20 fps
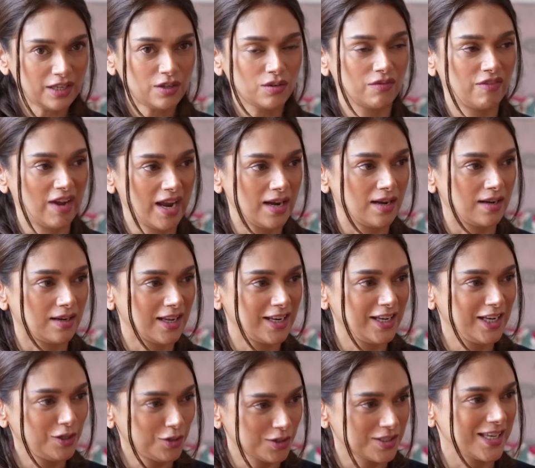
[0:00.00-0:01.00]
need to vent. I
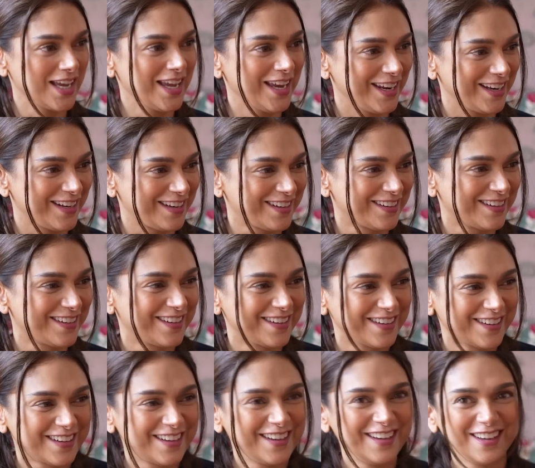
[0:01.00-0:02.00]
need to say it.
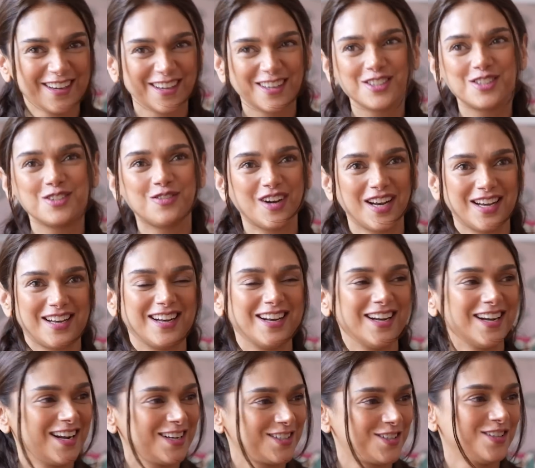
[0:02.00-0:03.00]
Because if I
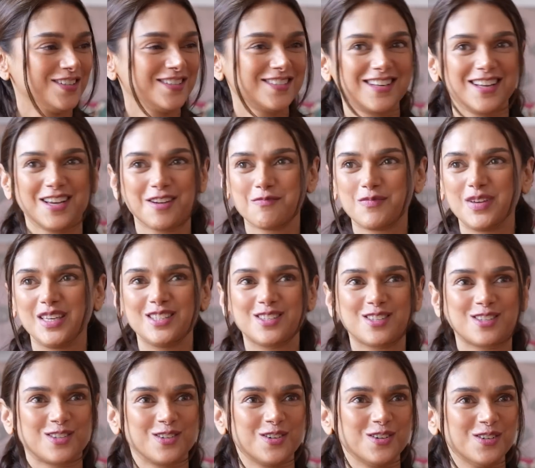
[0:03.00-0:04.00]
didn't, I'd just like be
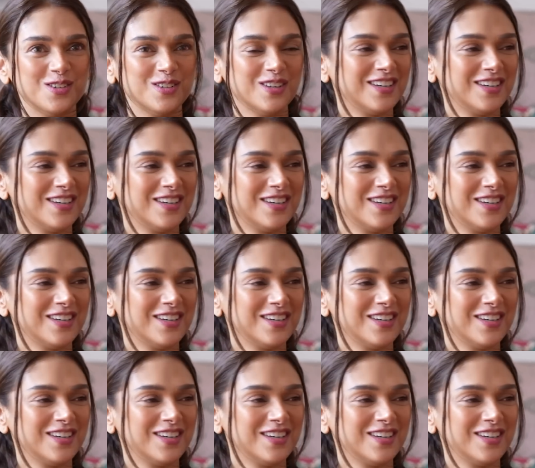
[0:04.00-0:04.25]
so...